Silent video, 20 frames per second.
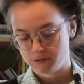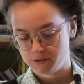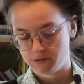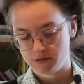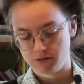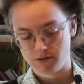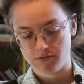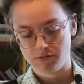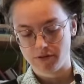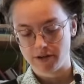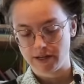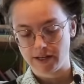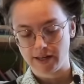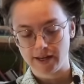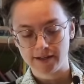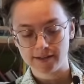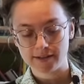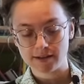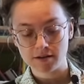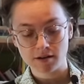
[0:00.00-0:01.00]
so I
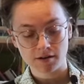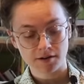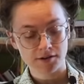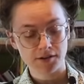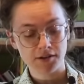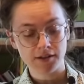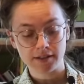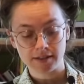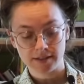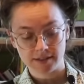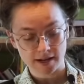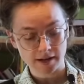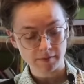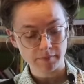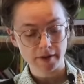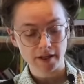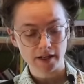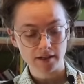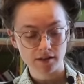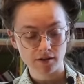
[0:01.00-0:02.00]
get another
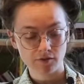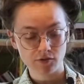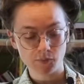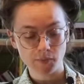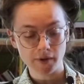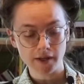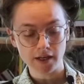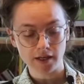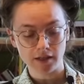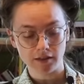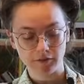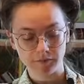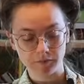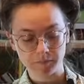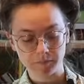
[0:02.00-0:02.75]
10 minutes of spinning.